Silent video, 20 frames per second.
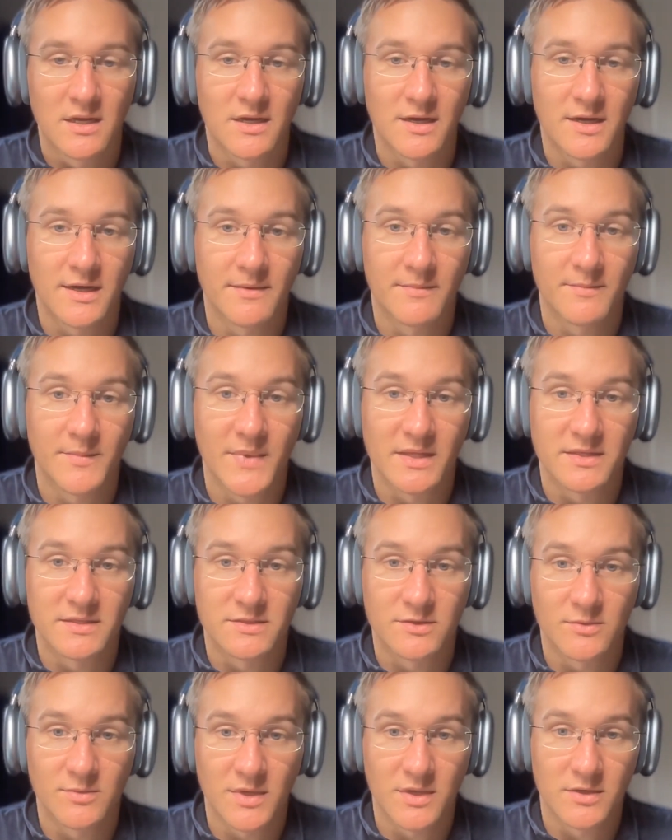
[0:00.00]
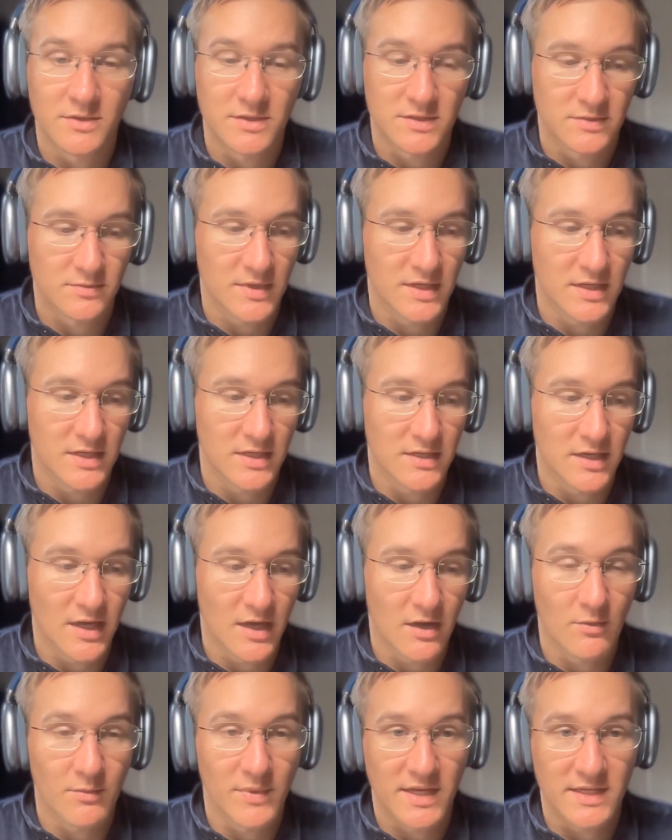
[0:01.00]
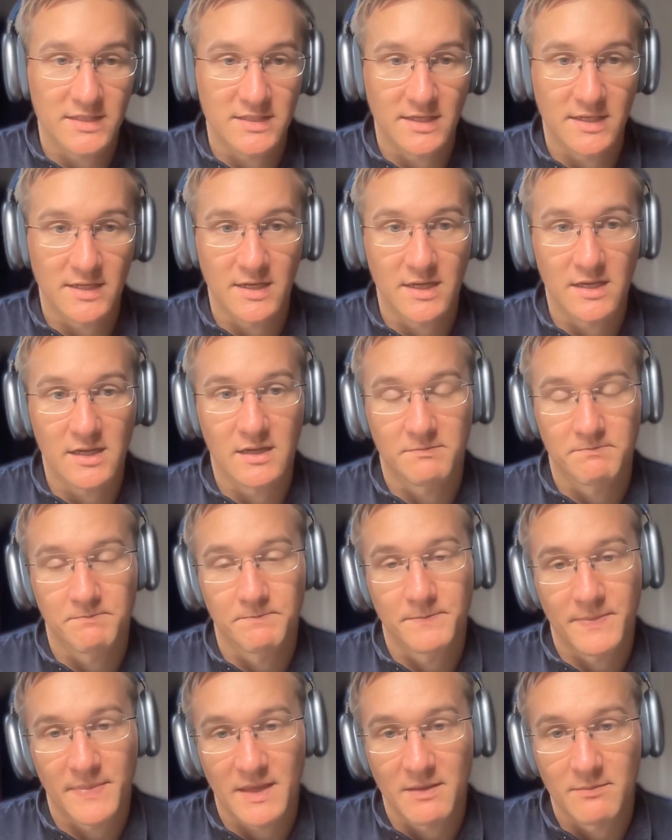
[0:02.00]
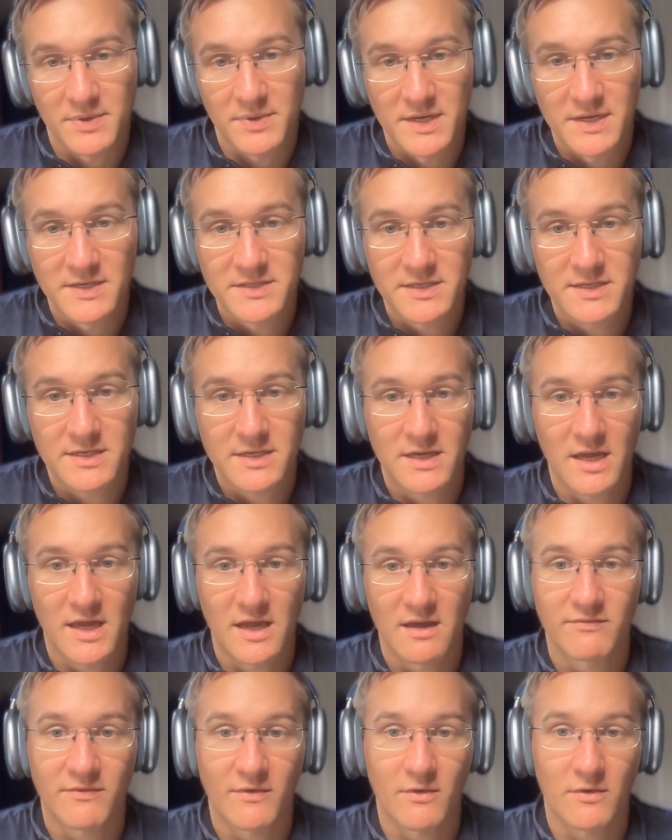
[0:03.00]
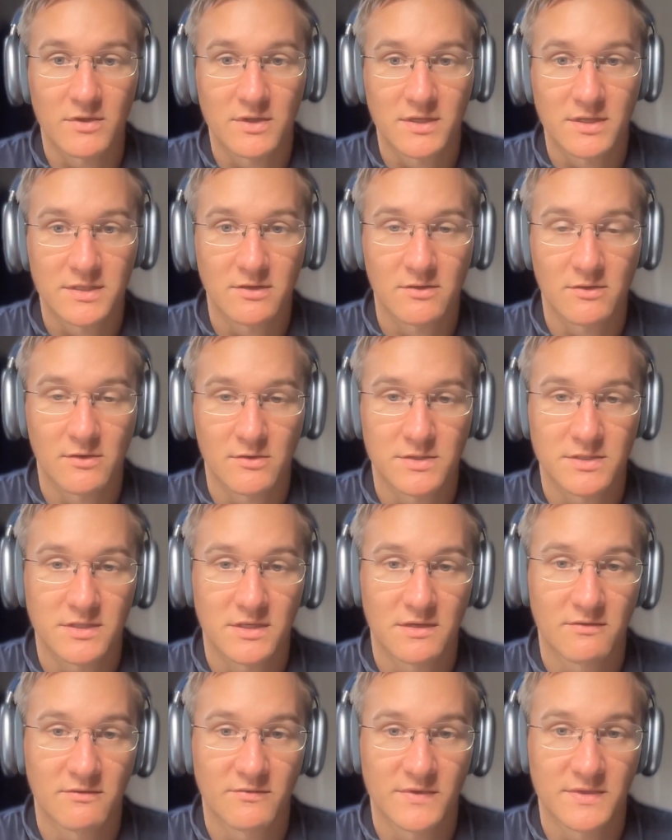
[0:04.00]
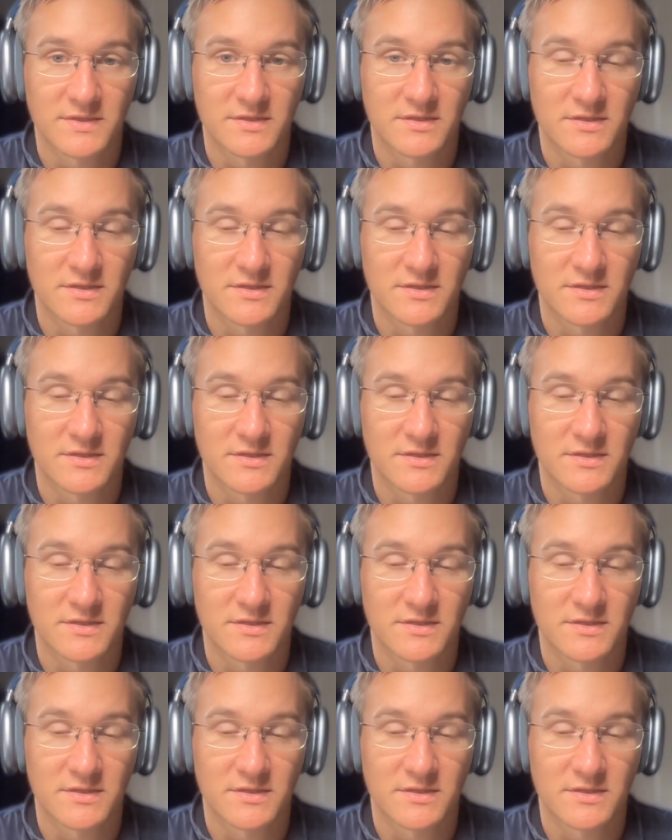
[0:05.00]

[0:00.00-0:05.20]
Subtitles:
And so because we now basically implicitly have all these causal inference